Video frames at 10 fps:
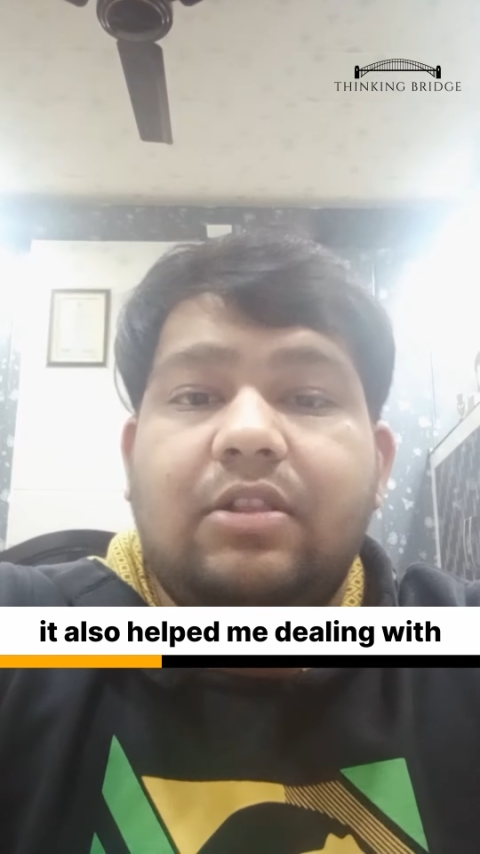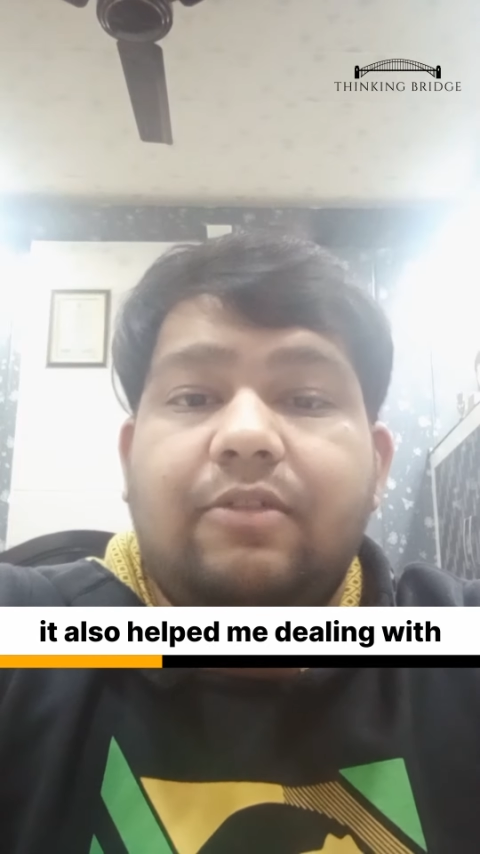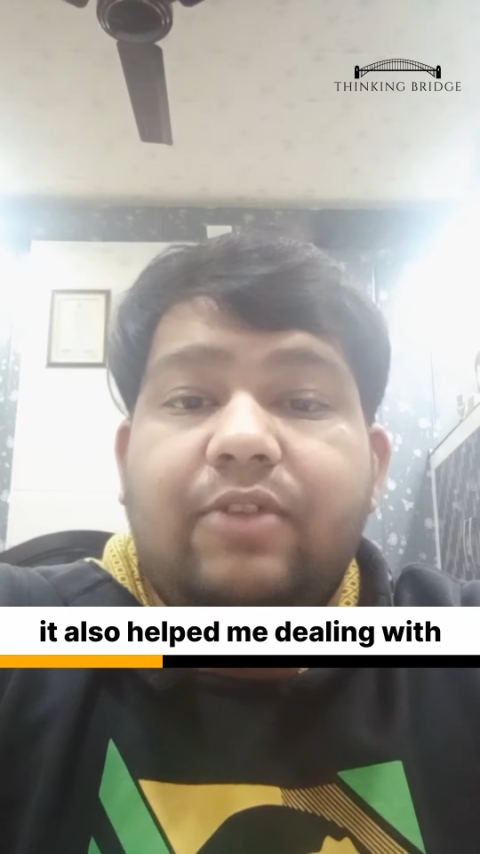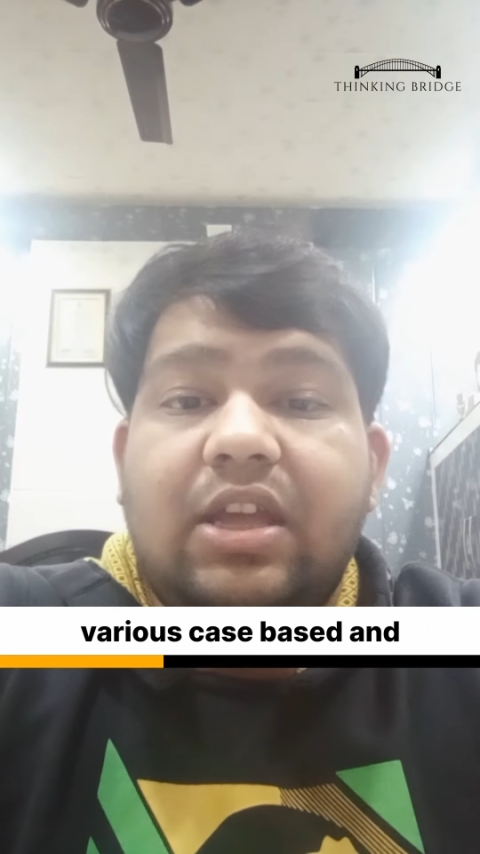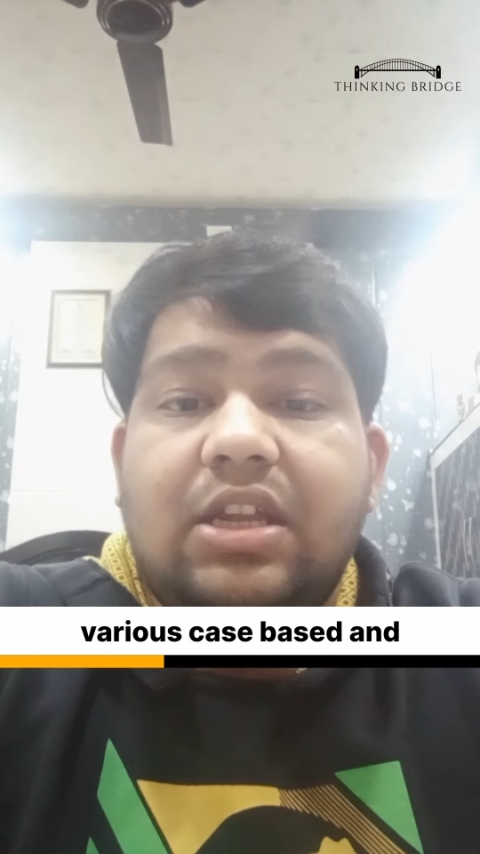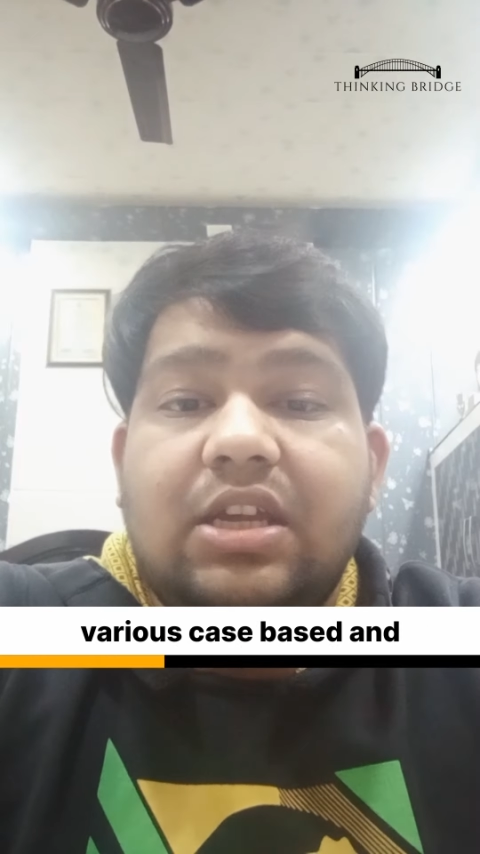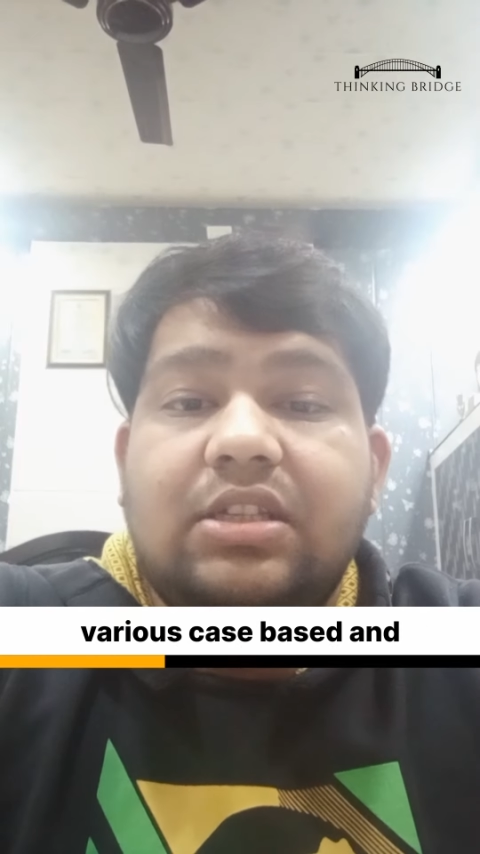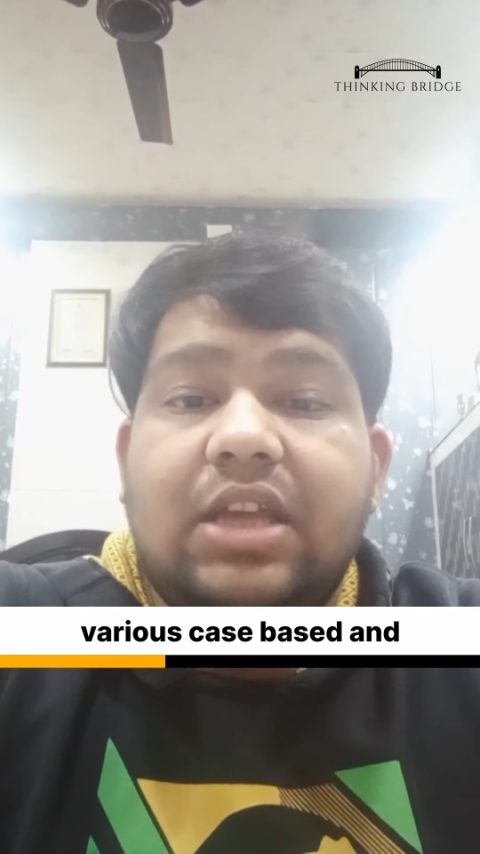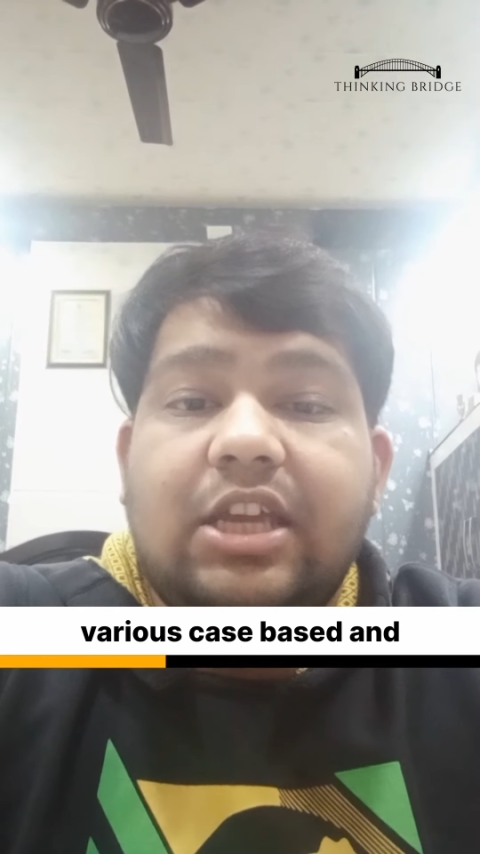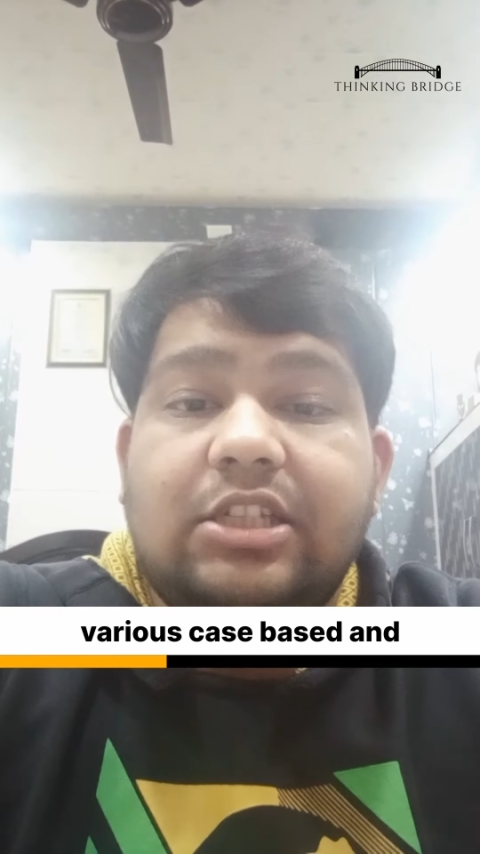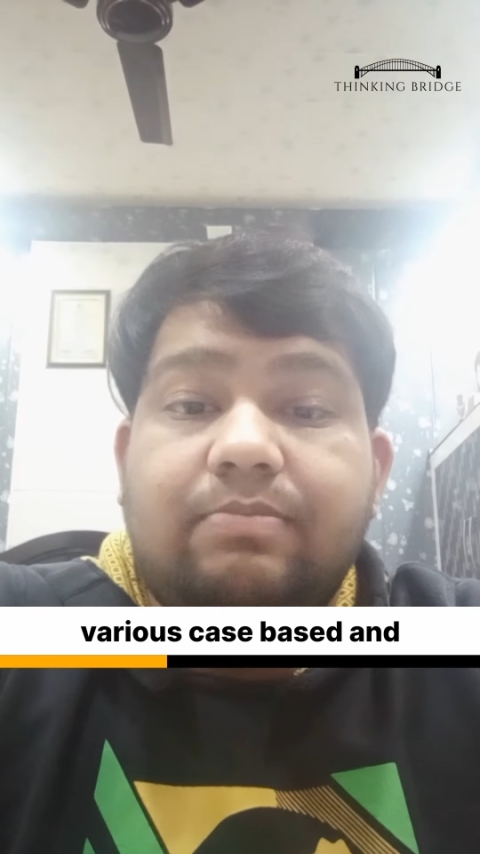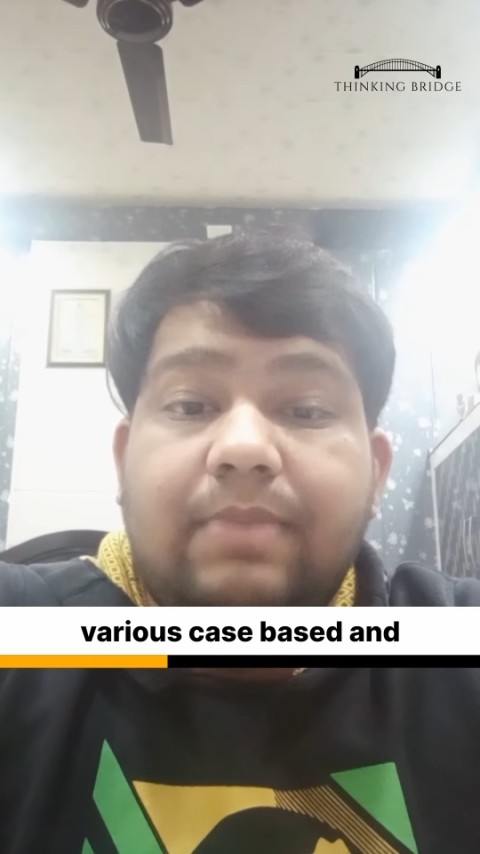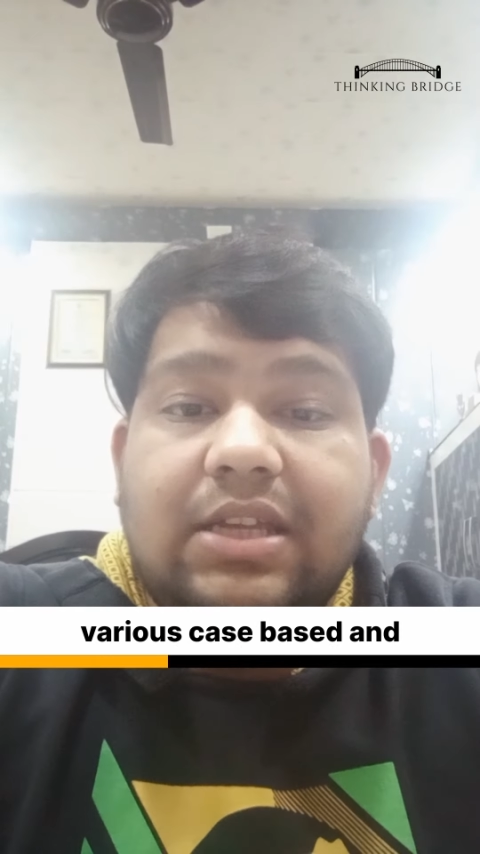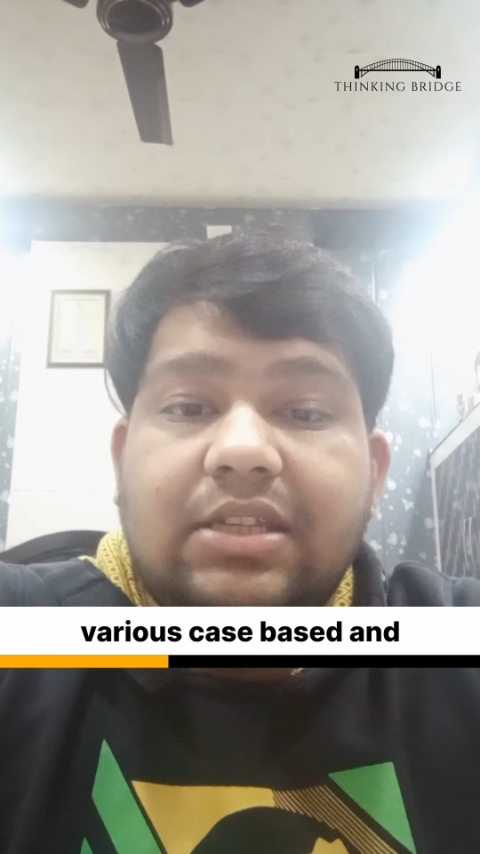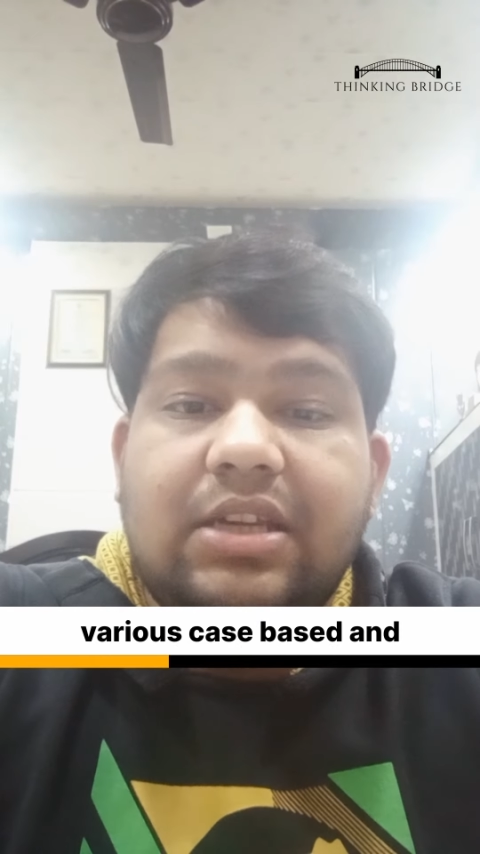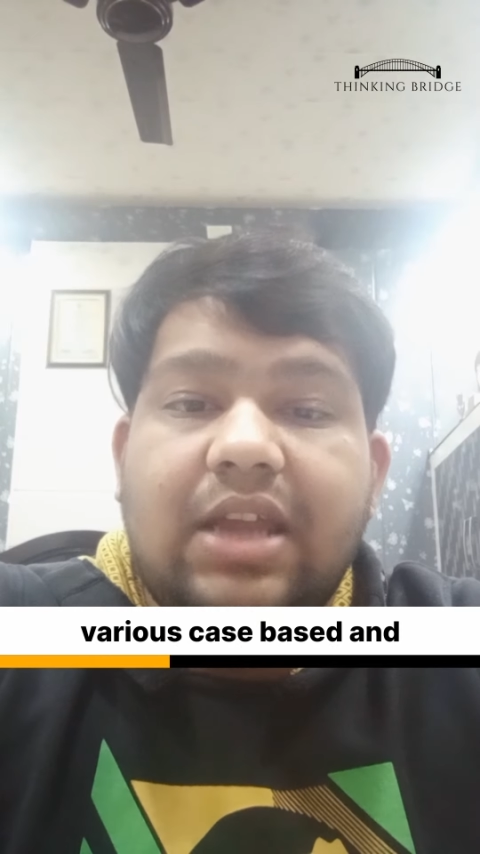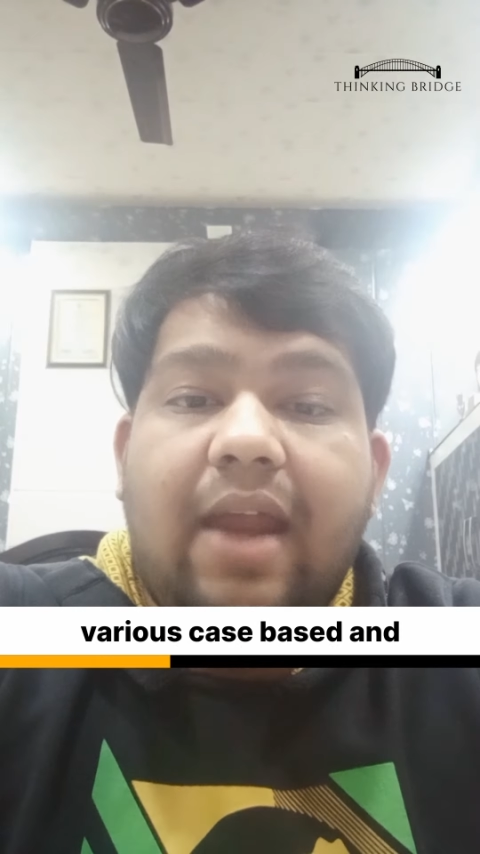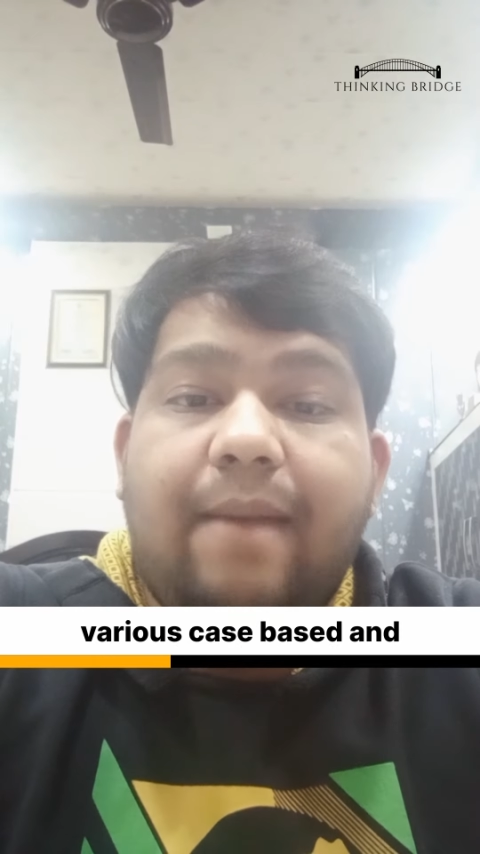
with the various case-based